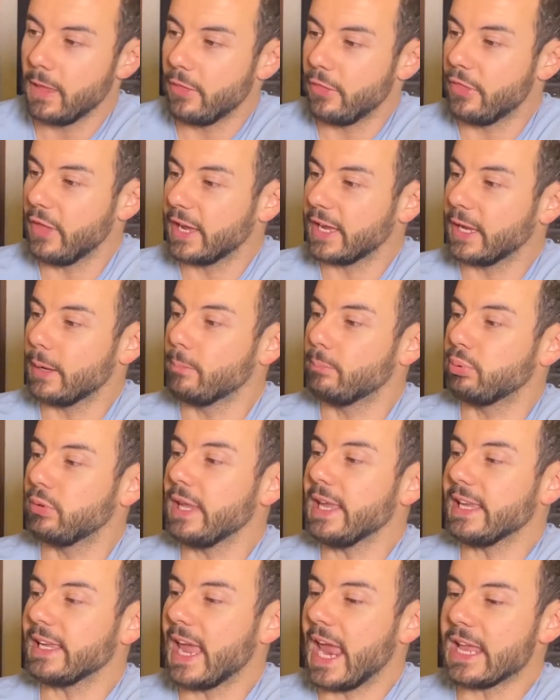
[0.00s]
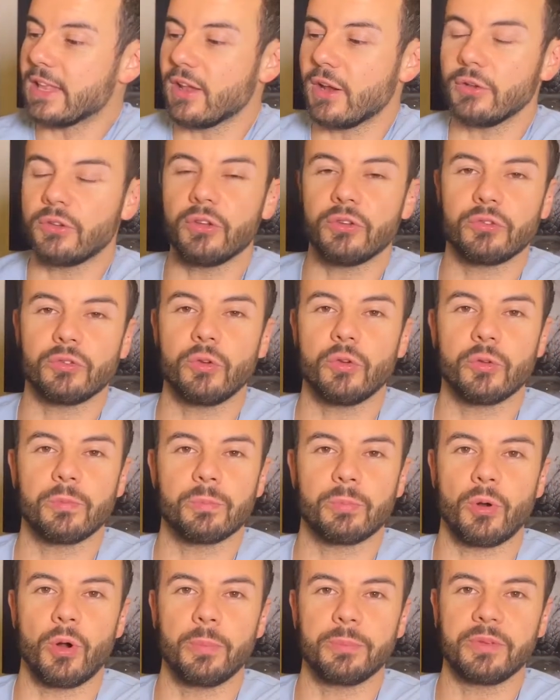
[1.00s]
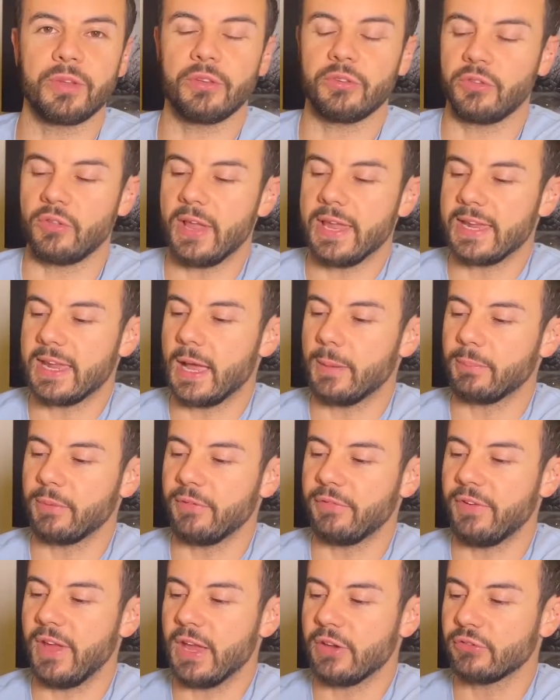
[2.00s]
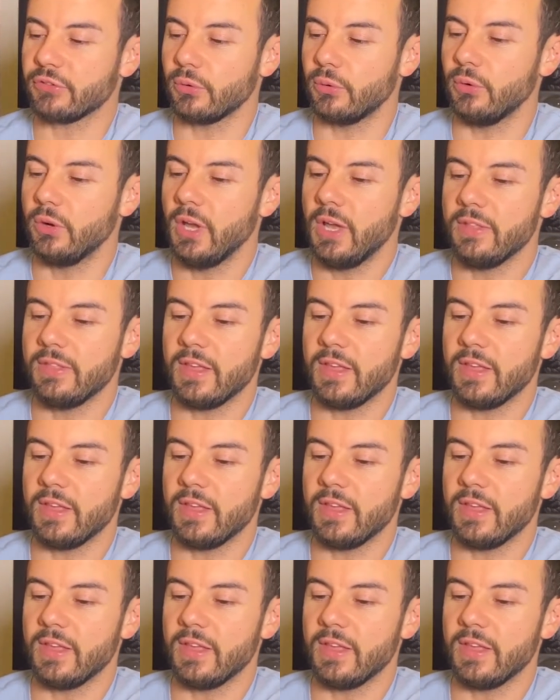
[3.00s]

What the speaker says: the complete guide on how to source properties like a professional.